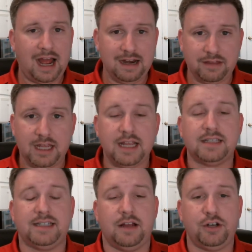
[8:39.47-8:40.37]
I think he
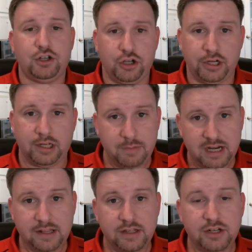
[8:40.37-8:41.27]
has sounded good on
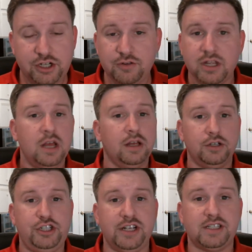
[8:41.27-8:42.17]
many of the issues,
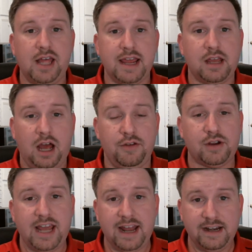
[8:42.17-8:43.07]
just like
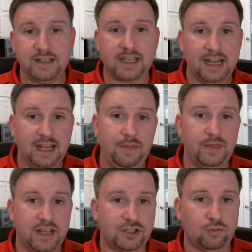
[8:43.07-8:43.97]
other candidates
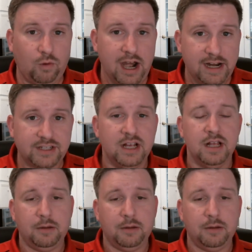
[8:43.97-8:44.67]
in this race.